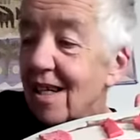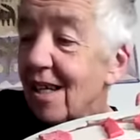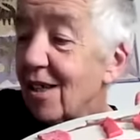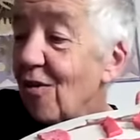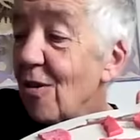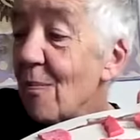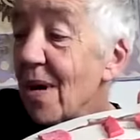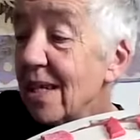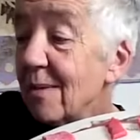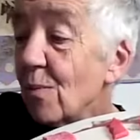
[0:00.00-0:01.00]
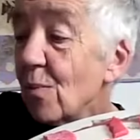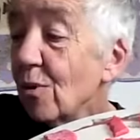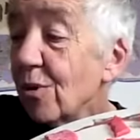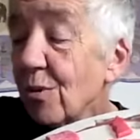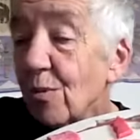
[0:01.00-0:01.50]
And if you made
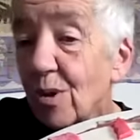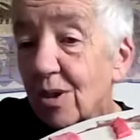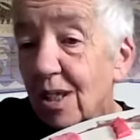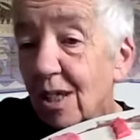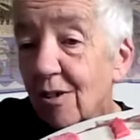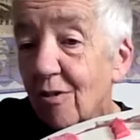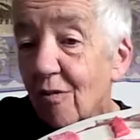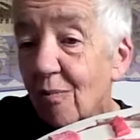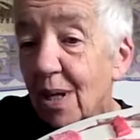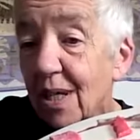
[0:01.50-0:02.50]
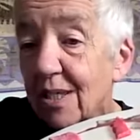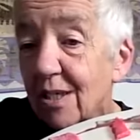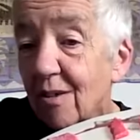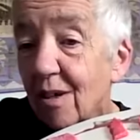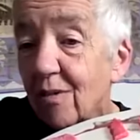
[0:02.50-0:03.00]
more than one colour of
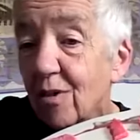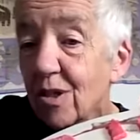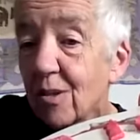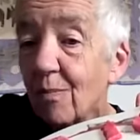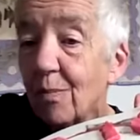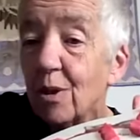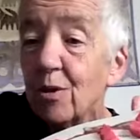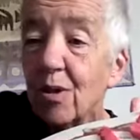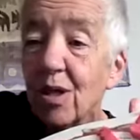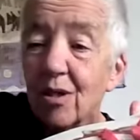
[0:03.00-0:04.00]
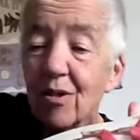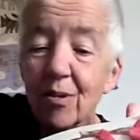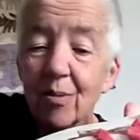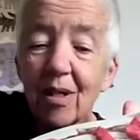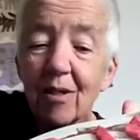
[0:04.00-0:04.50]
Play-Doh, I've got some blue here as
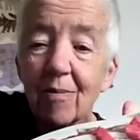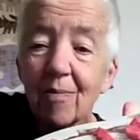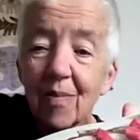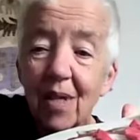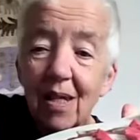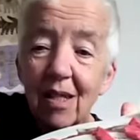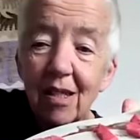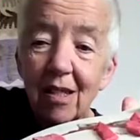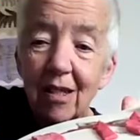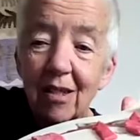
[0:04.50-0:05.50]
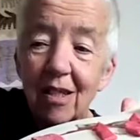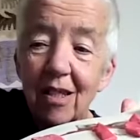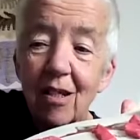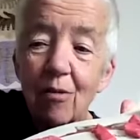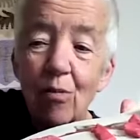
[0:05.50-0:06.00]
well. You can
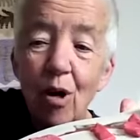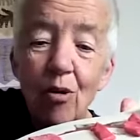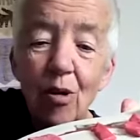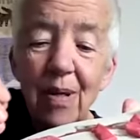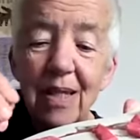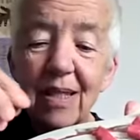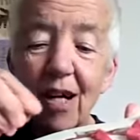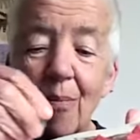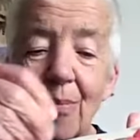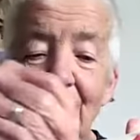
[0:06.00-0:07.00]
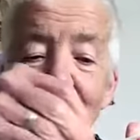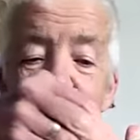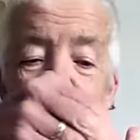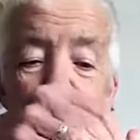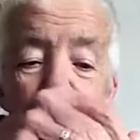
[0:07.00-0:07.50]
roll a bit up and
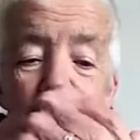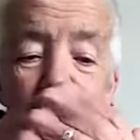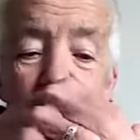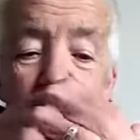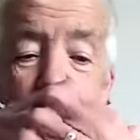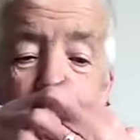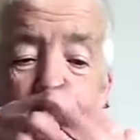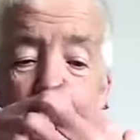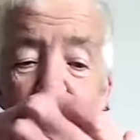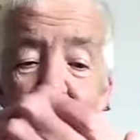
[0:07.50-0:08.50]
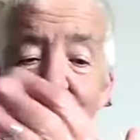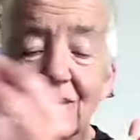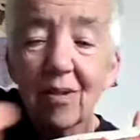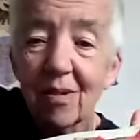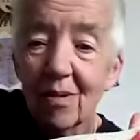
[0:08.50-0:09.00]
maybe you can stick a bit on,
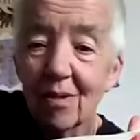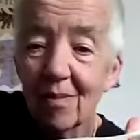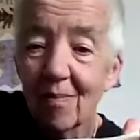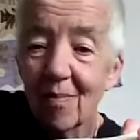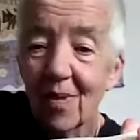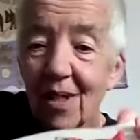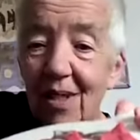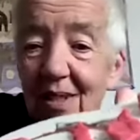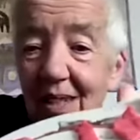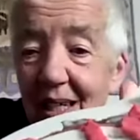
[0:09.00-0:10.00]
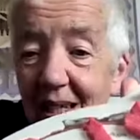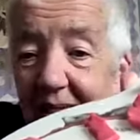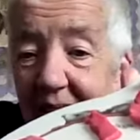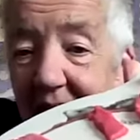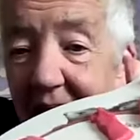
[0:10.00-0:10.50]
like
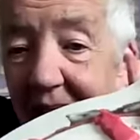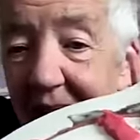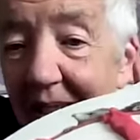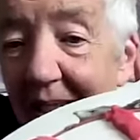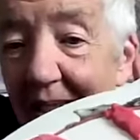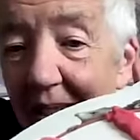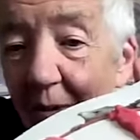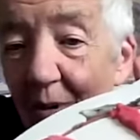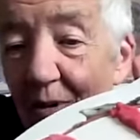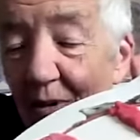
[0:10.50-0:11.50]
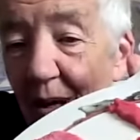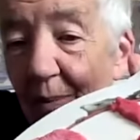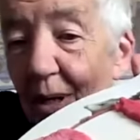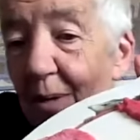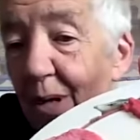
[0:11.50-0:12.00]
that. I wonder if that
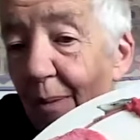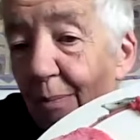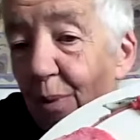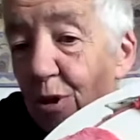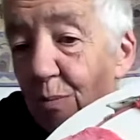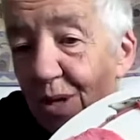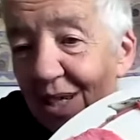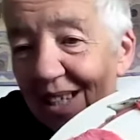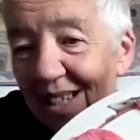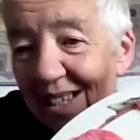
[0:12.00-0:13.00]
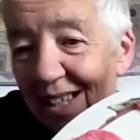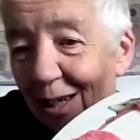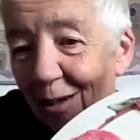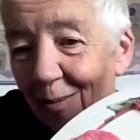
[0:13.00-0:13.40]
might be a blueberry cake.